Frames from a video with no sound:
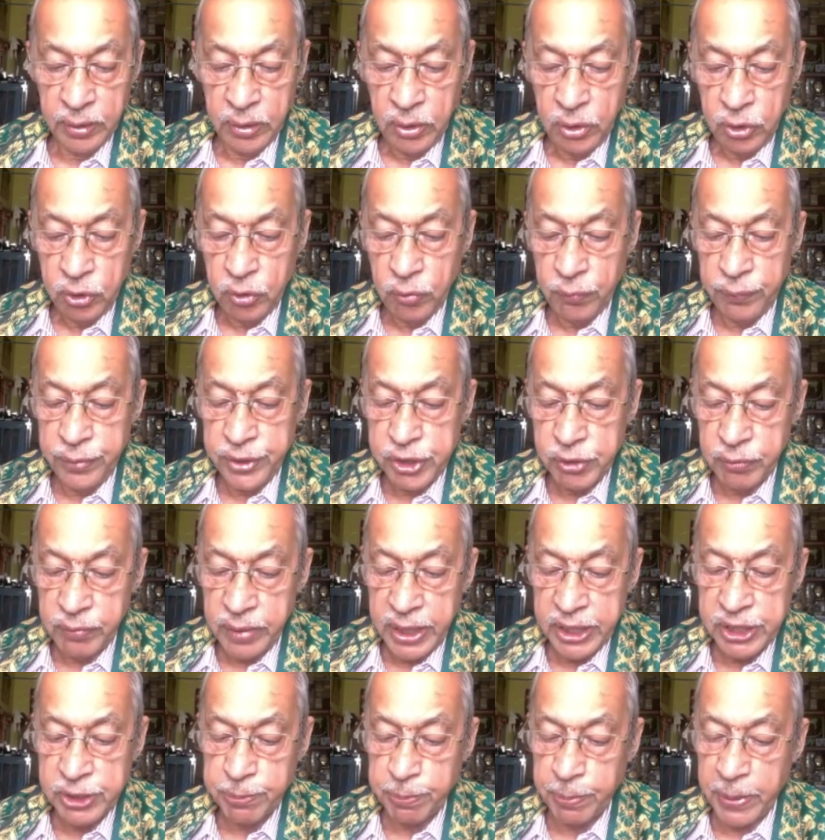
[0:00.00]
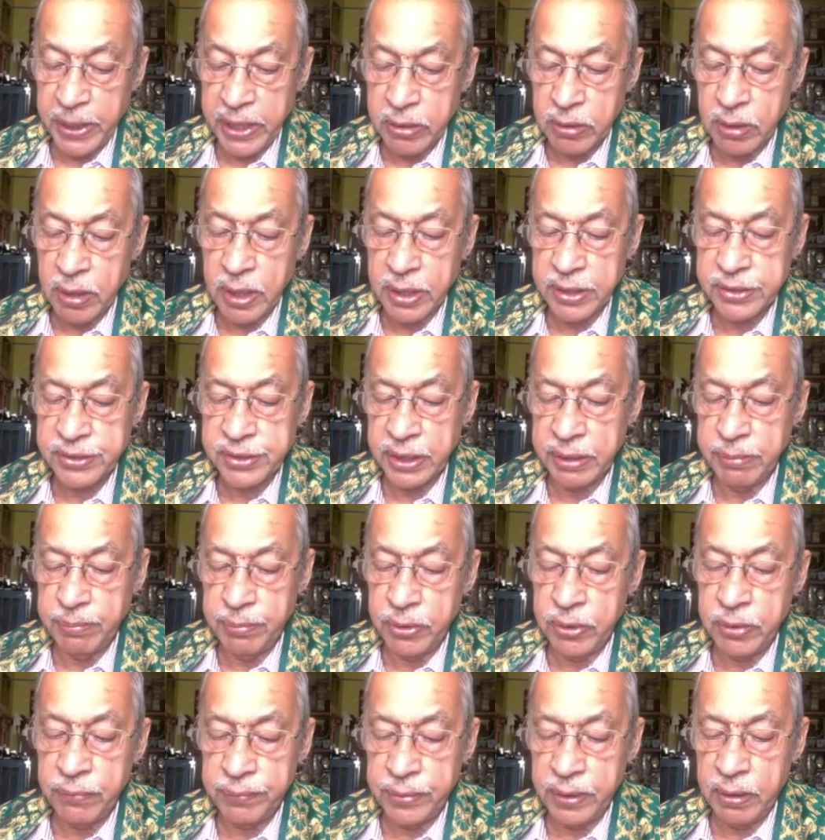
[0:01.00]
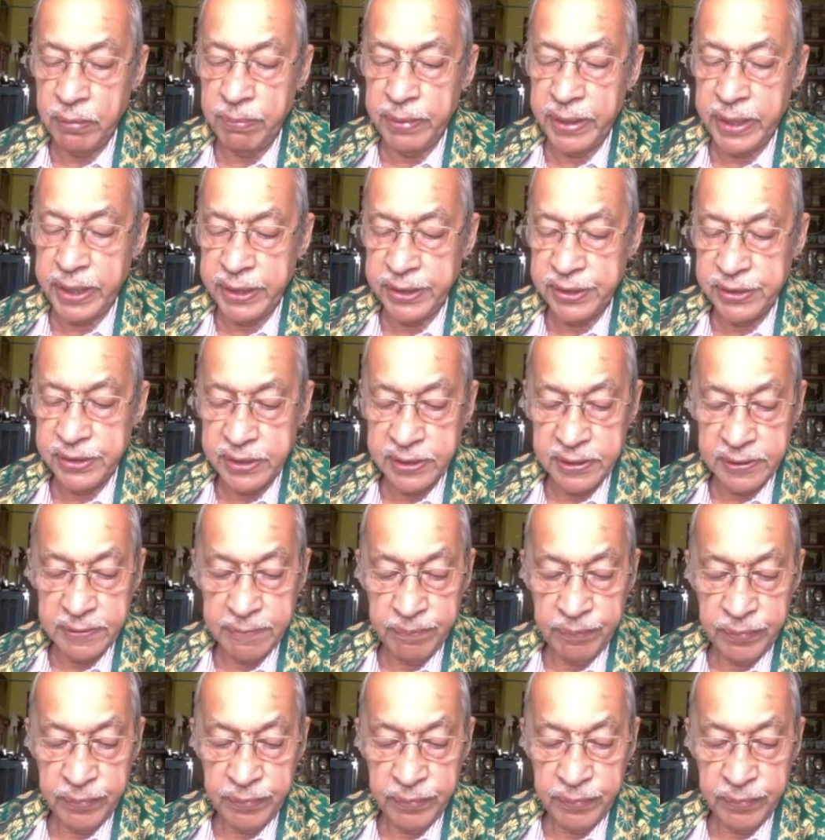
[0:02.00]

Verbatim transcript: You visualize peacocks and beautiful birds.